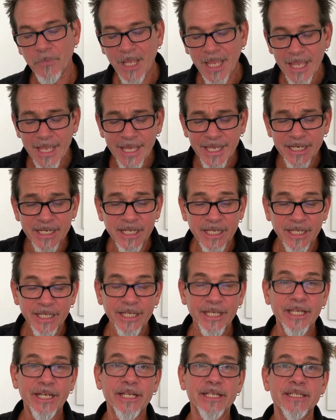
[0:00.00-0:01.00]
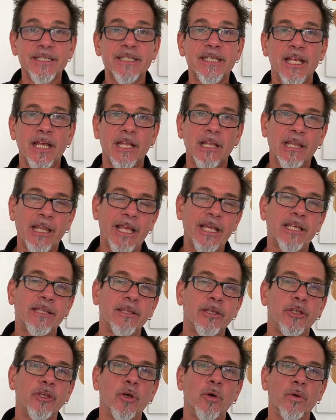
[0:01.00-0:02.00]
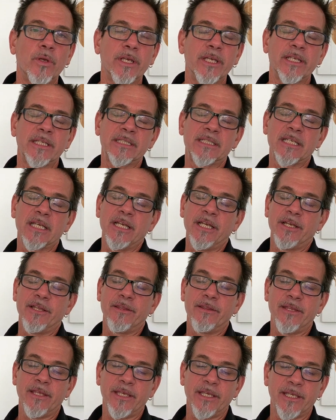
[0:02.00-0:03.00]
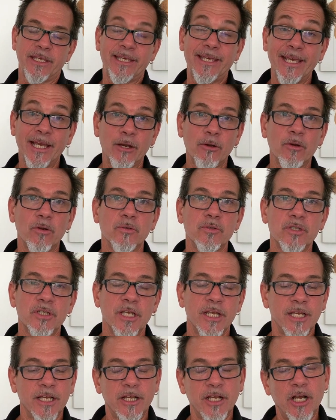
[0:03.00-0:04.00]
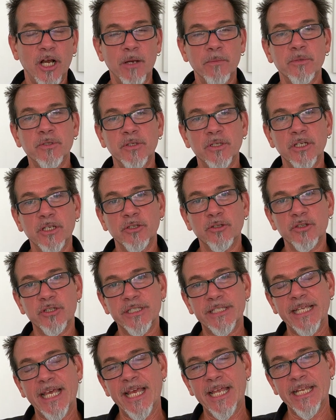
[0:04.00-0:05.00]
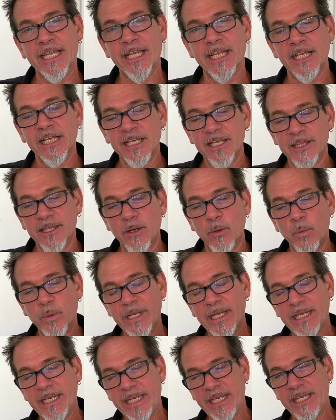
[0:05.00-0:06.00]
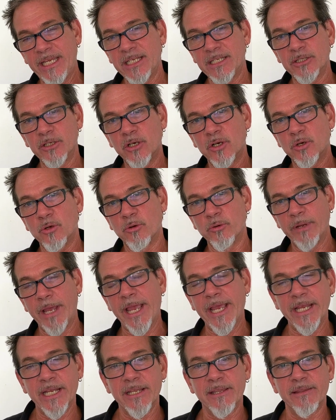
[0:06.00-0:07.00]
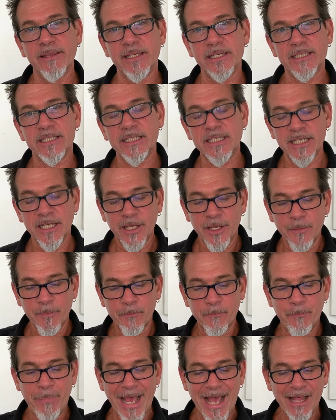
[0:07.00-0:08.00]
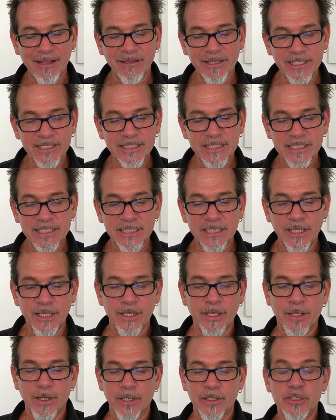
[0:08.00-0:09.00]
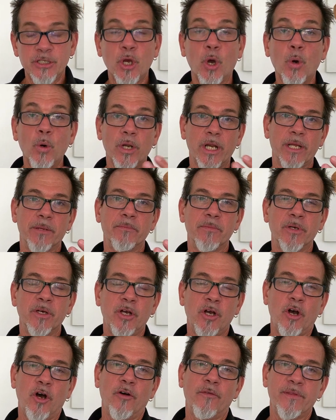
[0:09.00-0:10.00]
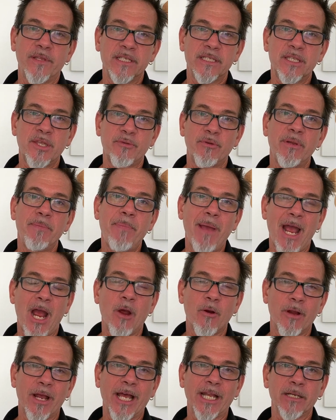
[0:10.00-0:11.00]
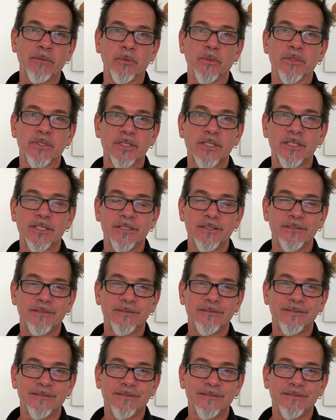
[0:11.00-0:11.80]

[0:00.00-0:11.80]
And it is like the yogis, the Keros come to an understanding that we need to create this balanced totem of these three power animals.